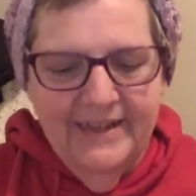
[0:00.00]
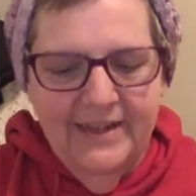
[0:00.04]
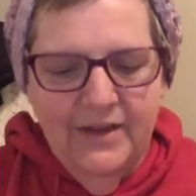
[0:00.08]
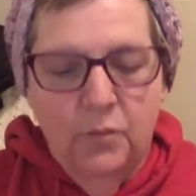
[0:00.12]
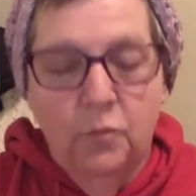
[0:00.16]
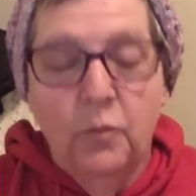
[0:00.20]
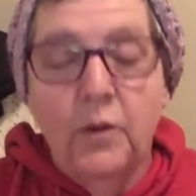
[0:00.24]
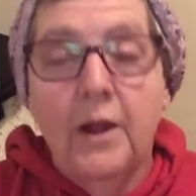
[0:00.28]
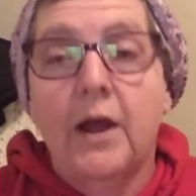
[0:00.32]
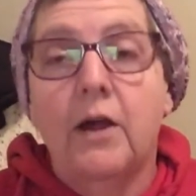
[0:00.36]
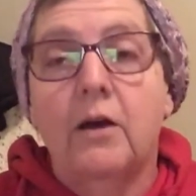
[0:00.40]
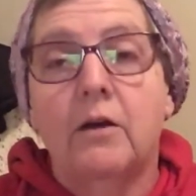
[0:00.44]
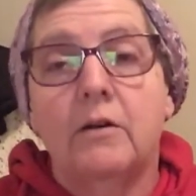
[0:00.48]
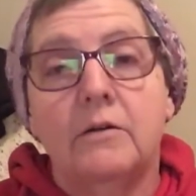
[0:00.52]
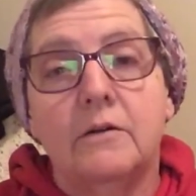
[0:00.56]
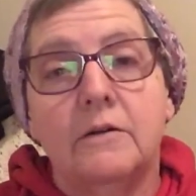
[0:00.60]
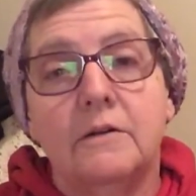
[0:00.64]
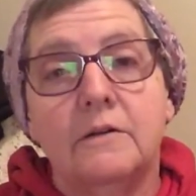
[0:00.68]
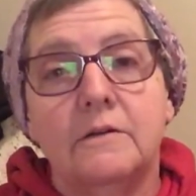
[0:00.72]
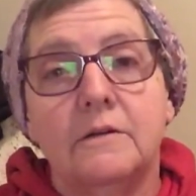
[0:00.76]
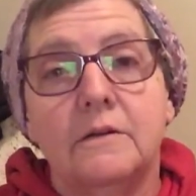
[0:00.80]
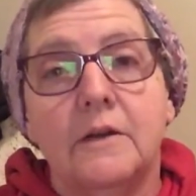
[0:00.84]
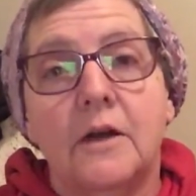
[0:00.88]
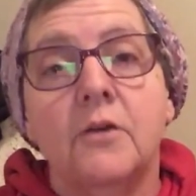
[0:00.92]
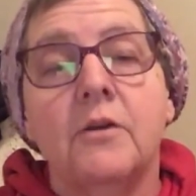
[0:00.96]
Well,
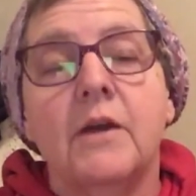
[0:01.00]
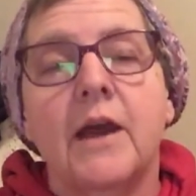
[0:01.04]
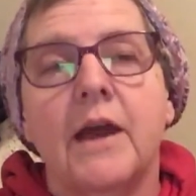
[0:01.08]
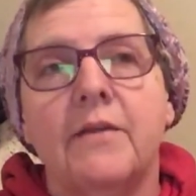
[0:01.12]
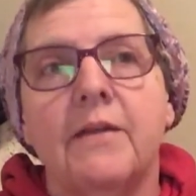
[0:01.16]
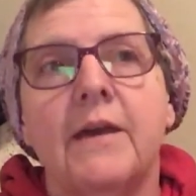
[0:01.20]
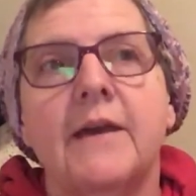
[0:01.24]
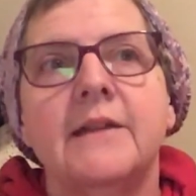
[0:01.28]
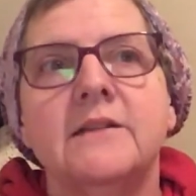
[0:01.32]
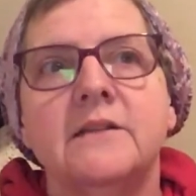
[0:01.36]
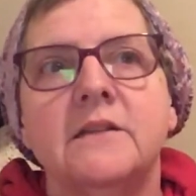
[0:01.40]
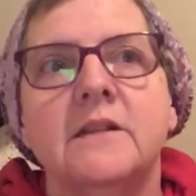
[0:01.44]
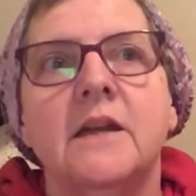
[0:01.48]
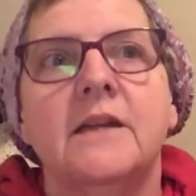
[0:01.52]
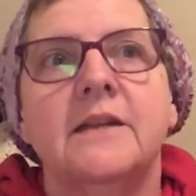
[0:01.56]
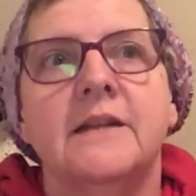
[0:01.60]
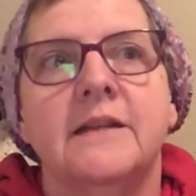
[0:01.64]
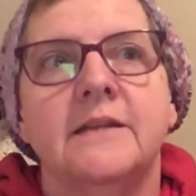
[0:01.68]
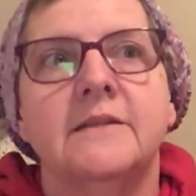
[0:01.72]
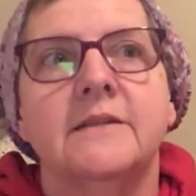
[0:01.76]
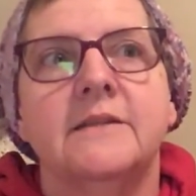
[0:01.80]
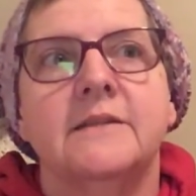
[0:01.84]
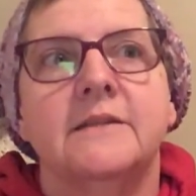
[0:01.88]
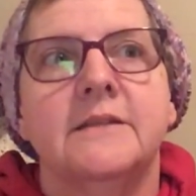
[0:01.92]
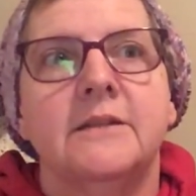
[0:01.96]
okay, that's not
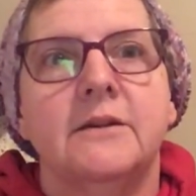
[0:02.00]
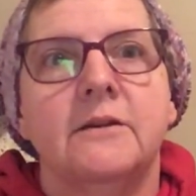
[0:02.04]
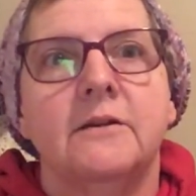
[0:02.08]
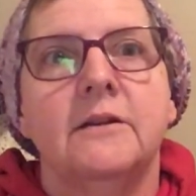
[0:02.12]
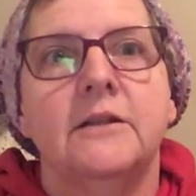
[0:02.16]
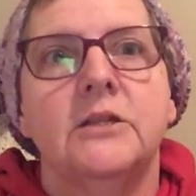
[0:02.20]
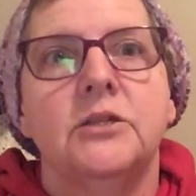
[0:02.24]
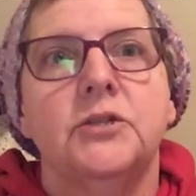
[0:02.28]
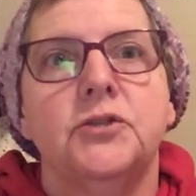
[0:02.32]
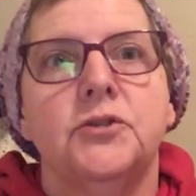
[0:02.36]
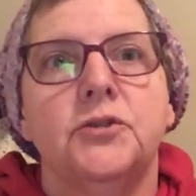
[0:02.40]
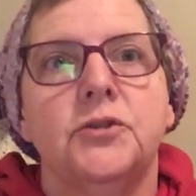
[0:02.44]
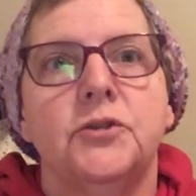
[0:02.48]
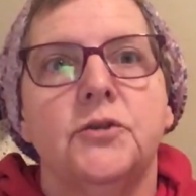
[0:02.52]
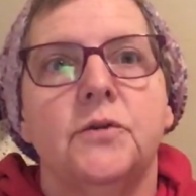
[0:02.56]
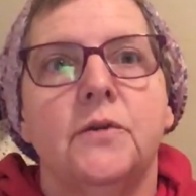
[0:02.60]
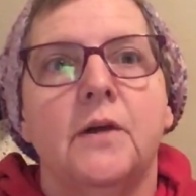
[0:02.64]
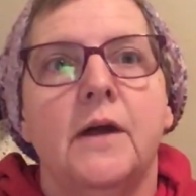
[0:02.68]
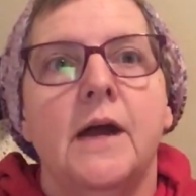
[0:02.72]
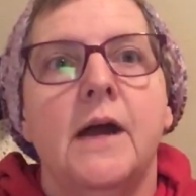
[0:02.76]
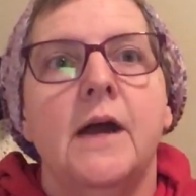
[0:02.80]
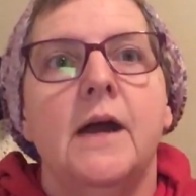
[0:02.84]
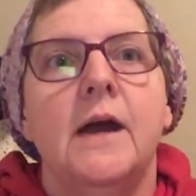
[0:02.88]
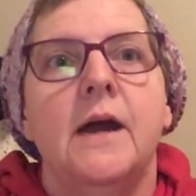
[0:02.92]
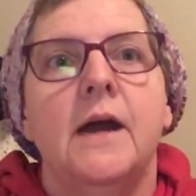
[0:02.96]
necessarily true.
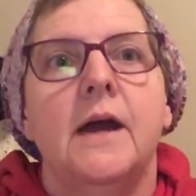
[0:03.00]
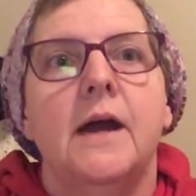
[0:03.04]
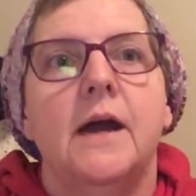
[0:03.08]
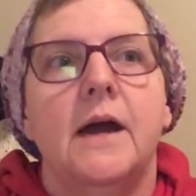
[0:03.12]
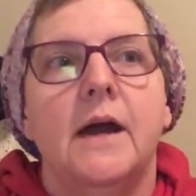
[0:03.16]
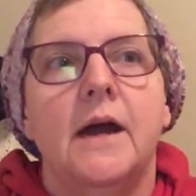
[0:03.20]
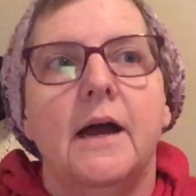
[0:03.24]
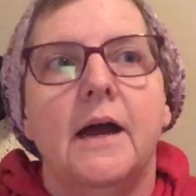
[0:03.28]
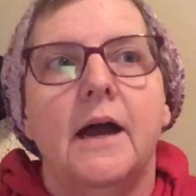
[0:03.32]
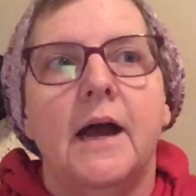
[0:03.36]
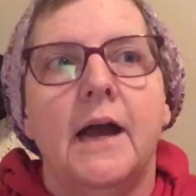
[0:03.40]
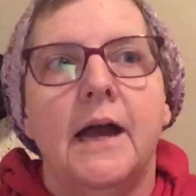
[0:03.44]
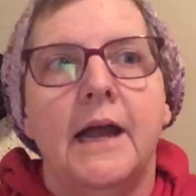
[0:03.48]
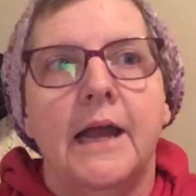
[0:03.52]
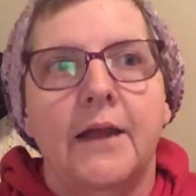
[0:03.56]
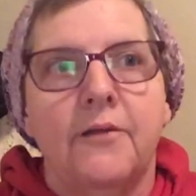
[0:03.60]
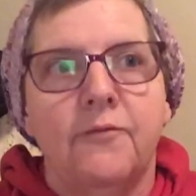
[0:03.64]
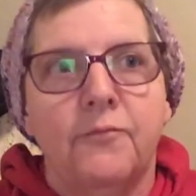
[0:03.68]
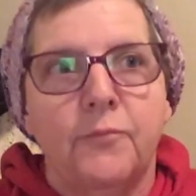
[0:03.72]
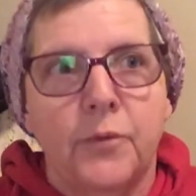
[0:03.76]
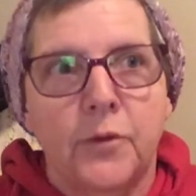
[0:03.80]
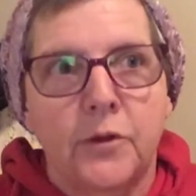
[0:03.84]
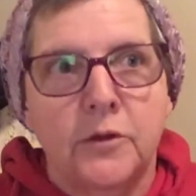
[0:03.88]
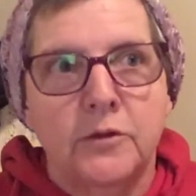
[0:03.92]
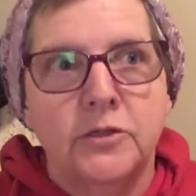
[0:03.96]
I
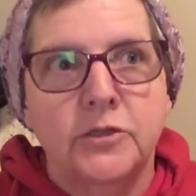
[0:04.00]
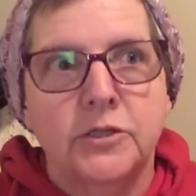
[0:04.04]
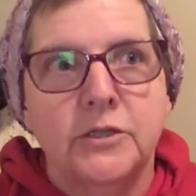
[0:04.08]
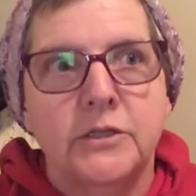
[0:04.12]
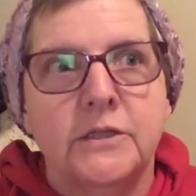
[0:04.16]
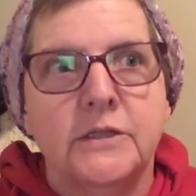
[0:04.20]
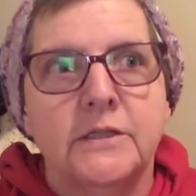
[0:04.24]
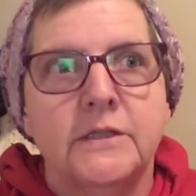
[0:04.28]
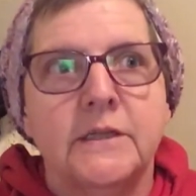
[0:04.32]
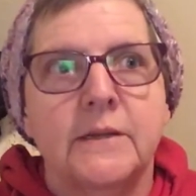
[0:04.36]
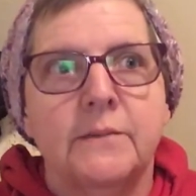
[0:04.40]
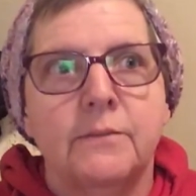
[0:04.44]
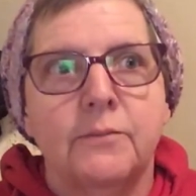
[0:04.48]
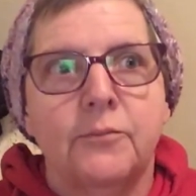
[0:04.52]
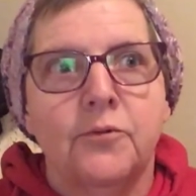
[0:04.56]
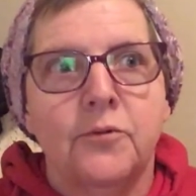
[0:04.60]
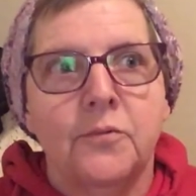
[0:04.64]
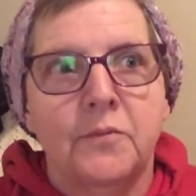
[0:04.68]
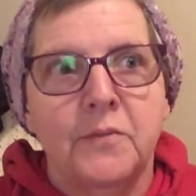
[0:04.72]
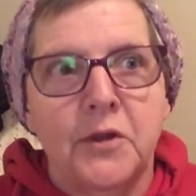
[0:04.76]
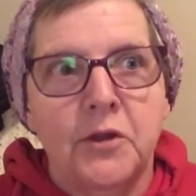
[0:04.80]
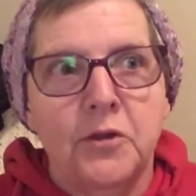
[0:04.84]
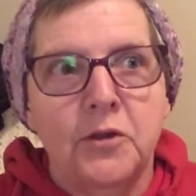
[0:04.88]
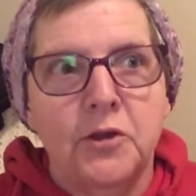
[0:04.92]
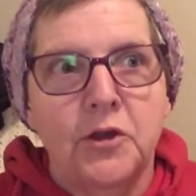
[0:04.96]
have purchased some
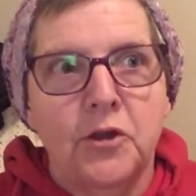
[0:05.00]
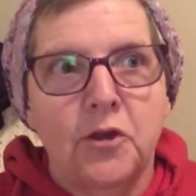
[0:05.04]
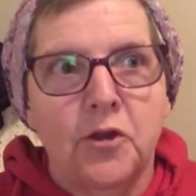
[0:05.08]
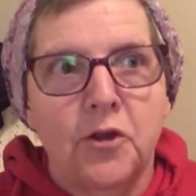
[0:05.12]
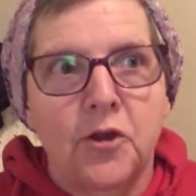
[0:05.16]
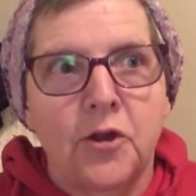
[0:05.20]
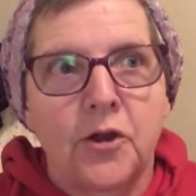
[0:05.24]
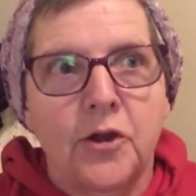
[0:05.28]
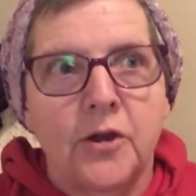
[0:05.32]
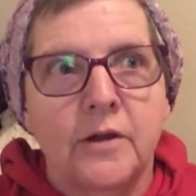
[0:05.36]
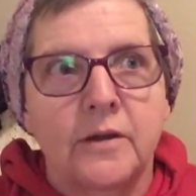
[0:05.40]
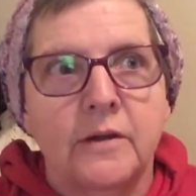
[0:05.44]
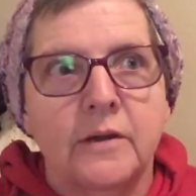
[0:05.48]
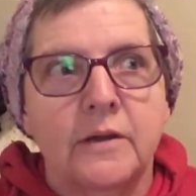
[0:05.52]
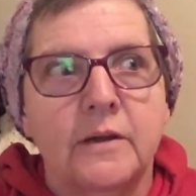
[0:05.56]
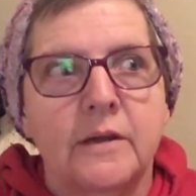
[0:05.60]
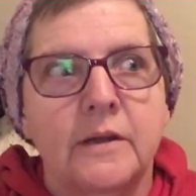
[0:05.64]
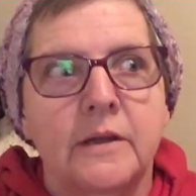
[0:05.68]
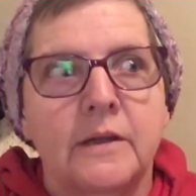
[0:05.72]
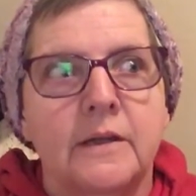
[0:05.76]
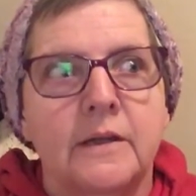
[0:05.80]
Premier yarn